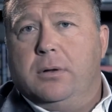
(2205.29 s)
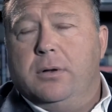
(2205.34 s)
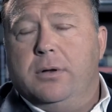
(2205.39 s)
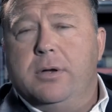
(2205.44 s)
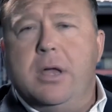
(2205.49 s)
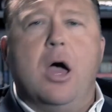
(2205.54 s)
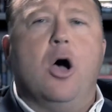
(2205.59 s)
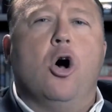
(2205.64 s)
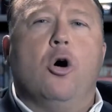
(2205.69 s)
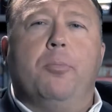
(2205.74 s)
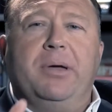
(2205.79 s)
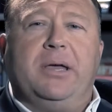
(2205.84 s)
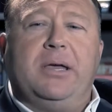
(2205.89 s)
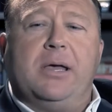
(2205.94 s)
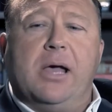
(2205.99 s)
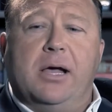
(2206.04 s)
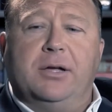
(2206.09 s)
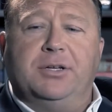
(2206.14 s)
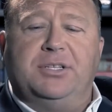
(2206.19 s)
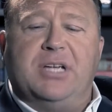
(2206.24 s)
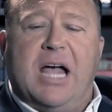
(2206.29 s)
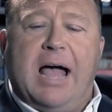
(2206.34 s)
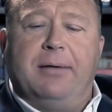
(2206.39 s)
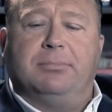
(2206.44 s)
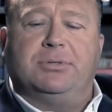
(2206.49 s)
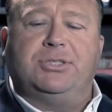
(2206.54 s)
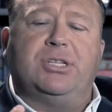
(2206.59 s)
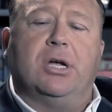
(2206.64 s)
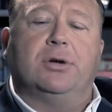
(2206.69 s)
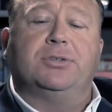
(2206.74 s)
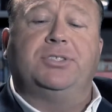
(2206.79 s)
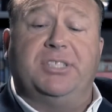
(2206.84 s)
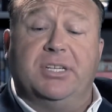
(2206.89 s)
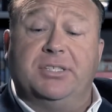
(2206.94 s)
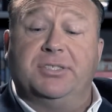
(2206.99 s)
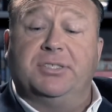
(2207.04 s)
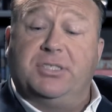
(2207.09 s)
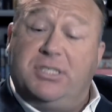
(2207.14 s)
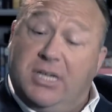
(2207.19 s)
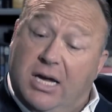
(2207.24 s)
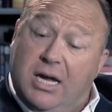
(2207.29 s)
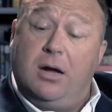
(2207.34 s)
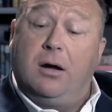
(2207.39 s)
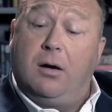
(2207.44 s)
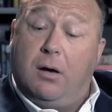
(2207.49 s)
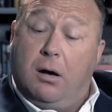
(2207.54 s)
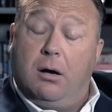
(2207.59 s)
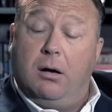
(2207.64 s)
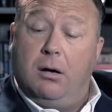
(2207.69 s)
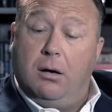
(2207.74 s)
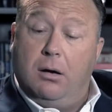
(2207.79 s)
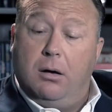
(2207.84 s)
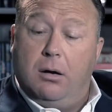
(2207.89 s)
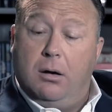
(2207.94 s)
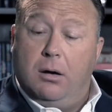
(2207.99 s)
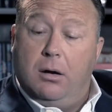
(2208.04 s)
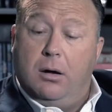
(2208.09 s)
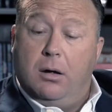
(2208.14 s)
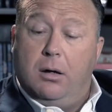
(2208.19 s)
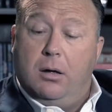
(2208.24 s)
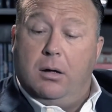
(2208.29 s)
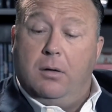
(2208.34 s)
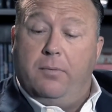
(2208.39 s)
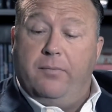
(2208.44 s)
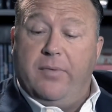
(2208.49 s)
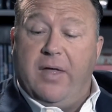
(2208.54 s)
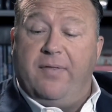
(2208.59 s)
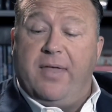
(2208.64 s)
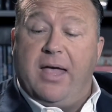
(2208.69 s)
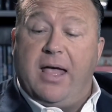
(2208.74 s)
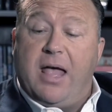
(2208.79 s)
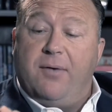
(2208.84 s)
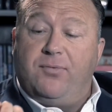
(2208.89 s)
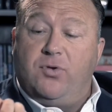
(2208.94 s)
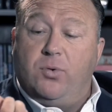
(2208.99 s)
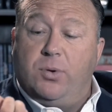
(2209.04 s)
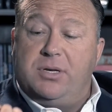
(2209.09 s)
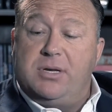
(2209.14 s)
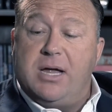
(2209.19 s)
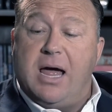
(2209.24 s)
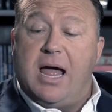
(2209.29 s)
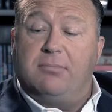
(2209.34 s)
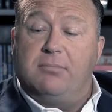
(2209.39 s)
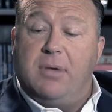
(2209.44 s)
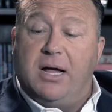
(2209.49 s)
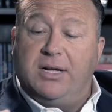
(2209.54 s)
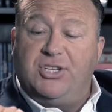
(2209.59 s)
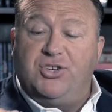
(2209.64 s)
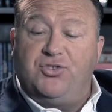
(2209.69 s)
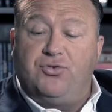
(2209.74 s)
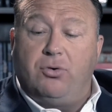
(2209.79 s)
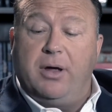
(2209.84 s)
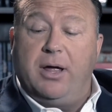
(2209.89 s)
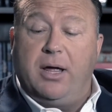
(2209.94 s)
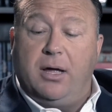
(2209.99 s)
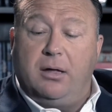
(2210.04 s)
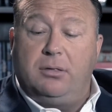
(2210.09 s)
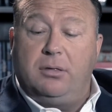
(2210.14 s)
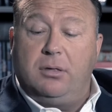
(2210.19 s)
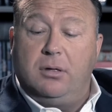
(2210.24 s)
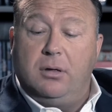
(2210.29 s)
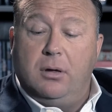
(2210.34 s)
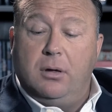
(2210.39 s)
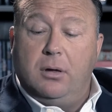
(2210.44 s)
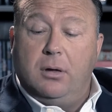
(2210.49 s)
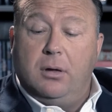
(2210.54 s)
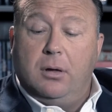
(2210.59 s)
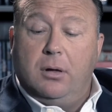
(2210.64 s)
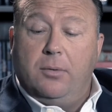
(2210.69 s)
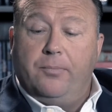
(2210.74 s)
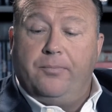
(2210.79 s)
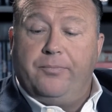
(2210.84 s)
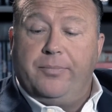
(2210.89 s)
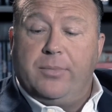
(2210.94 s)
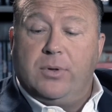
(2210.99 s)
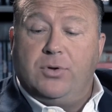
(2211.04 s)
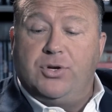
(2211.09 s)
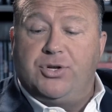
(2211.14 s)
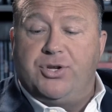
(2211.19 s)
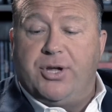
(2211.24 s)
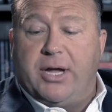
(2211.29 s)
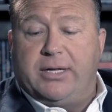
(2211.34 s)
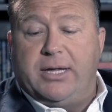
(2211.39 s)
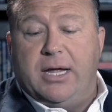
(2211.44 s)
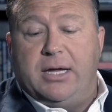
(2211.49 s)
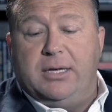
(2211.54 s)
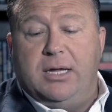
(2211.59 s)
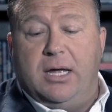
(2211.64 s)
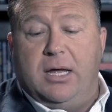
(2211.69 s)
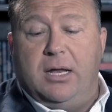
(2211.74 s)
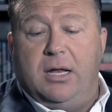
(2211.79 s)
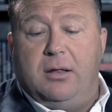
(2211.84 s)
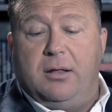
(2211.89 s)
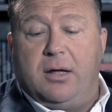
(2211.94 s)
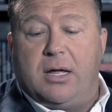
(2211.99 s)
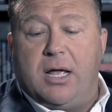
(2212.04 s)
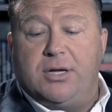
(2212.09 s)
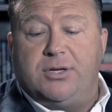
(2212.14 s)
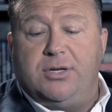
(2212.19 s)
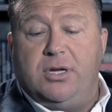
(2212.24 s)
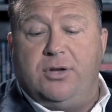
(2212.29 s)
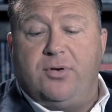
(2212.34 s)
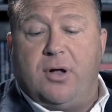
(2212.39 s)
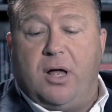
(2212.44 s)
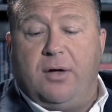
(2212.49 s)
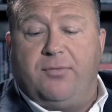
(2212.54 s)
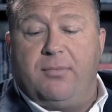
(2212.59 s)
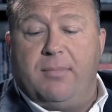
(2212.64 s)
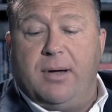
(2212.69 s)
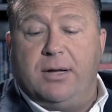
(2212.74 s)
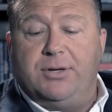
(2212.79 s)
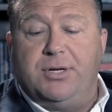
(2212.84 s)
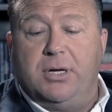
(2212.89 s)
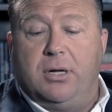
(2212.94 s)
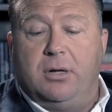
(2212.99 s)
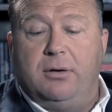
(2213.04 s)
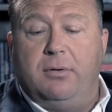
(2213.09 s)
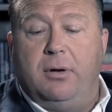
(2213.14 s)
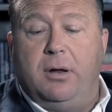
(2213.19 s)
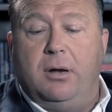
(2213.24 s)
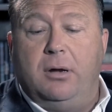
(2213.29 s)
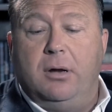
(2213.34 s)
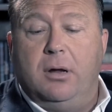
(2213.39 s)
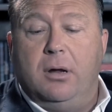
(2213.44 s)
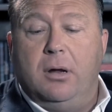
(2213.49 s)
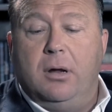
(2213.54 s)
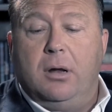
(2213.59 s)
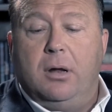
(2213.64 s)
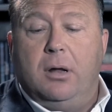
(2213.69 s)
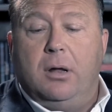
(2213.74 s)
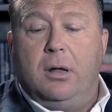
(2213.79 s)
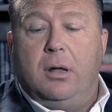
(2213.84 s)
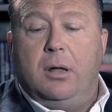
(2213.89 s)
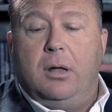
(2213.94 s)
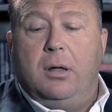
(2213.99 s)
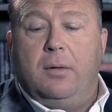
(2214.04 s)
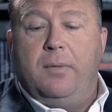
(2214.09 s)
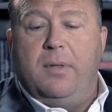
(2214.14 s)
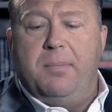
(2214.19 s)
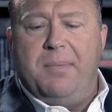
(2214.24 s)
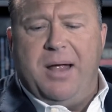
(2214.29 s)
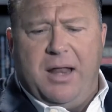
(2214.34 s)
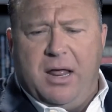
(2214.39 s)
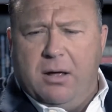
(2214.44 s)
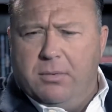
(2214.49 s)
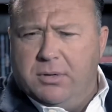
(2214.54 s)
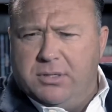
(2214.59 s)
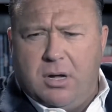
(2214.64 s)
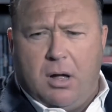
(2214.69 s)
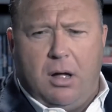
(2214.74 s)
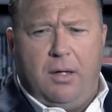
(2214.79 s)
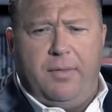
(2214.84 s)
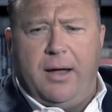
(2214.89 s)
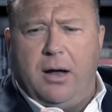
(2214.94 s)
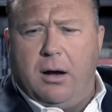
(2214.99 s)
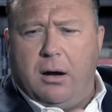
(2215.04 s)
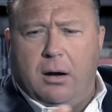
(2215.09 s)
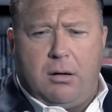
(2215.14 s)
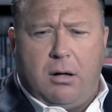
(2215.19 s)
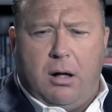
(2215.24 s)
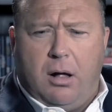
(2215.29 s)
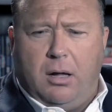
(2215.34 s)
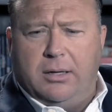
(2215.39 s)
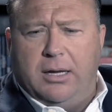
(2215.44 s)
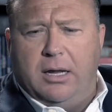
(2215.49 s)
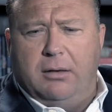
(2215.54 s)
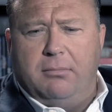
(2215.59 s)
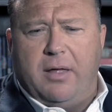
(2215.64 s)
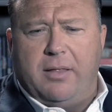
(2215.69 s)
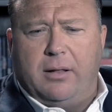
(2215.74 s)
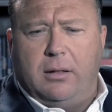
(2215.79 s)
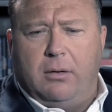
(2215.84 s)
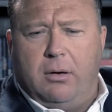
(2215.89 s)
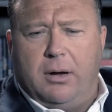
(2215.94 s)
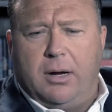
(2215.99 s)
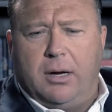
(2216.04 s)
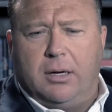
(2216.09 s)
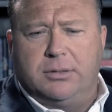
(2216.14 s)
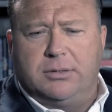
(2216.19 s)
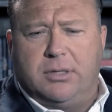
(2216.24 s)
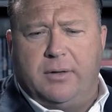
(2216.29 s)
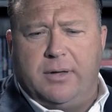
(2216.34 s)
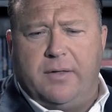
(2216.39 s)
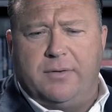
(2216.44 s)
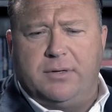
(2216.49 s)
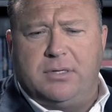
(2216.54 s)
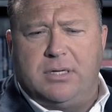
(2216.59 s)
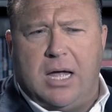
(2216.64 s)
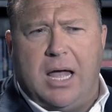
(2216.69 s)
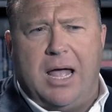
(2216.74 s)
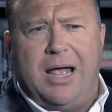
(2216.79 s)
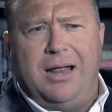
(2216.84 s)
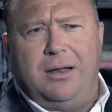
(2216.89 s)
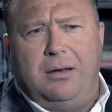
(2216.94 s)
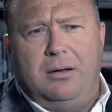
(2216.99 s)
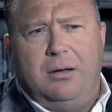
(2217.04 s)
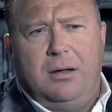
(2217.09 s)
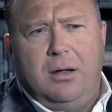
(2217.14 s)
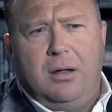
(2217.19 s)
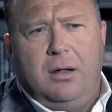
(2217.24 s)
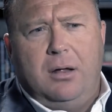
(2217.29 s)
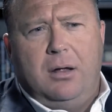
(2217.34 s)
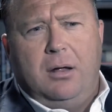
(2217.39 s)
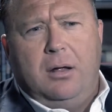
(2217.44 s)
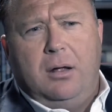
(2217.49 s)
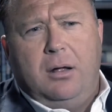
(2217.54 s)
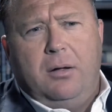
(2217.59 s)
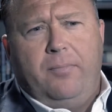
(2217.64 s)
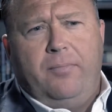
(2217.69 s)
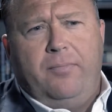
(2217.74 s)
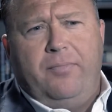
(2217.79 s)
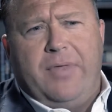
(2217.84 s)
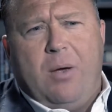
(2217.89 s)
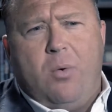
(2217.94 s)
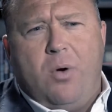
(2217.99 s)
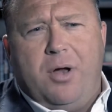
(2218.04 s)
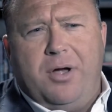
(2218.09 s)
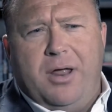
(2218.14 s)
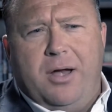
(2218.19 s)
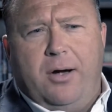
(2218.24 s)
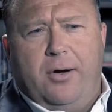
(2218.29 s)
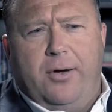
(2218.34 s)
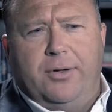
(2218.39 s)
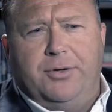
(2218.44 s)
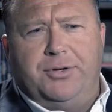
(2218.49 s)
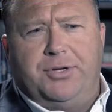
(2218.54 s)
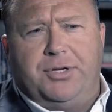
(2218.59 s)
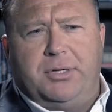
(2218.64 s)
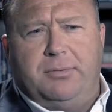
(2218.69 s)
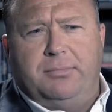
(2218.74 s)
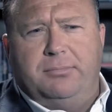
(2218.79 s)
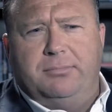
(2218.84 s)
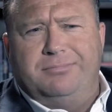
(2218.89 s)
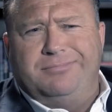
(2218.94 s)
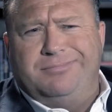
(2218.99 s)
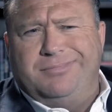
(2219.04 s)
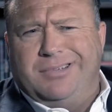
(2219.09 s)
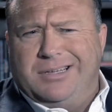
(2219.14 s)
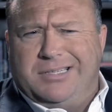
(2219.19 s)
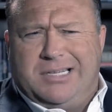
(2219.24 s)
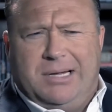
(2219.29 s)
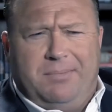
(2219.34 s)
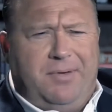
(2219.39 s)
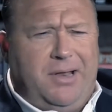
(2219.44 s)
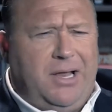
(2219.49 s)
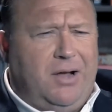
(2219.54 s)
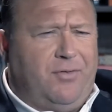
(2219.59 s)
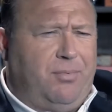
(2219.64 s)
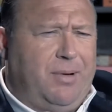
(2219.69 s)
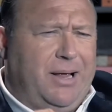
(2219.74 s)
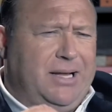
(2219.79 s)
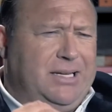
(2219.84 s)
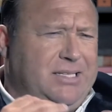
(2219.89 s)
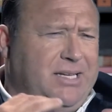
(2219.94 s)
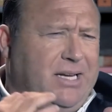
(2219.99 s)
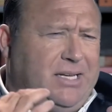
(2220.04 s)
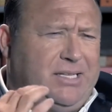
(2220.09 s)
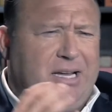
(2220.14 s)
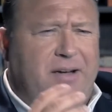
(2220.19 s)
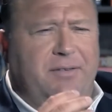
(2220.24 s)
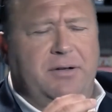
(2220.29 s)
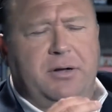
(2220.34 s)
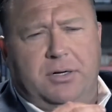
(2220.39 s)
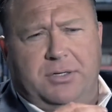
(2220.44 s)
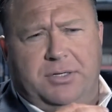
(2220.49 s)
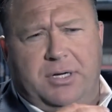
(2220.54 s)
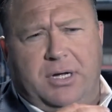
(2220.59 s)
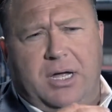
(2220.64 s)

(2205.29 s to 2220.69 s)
No, because I'm so sincere that they have to attack my strength, just like they did in the custody trial for my children. The media was all there, called in by the lawyers on the other side, and they wanted to introduce some video from like 6, 7 years